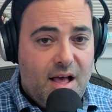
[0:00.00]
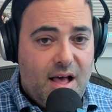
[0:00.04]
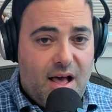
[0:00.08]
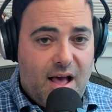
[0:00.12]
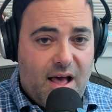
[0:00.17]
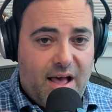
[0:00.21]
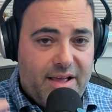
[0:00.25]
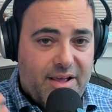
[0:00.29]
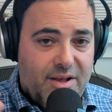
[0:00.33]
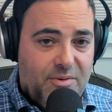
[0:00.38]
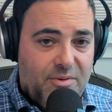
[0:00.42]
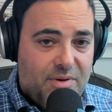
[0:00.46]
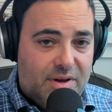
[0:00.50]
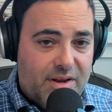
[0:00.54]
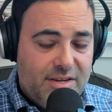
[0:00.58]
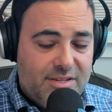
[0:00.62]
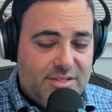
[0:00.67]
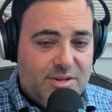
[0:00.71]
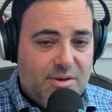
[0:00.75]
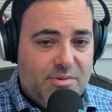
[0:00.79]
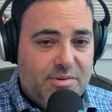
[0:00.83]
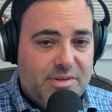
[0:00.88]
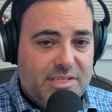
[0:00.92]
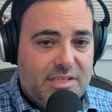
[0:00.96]
aisle 1
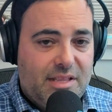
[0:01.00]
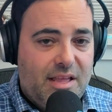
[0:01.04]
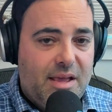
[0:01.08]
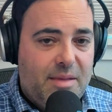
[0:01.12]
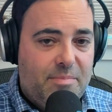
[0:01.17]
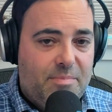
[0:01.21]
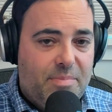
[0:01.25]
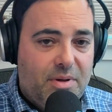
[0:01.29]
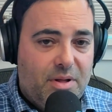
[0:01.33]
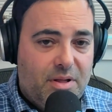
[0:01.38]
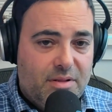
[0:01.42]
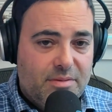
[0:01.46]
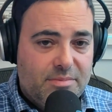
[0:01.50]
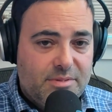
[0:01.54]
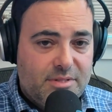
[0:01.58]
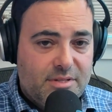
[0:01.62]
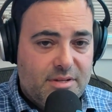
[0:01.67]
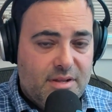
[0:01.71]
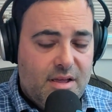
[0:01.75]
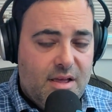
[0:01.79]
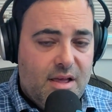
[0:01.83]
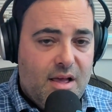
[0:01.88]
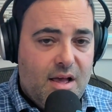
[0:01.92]
is always light bulbs.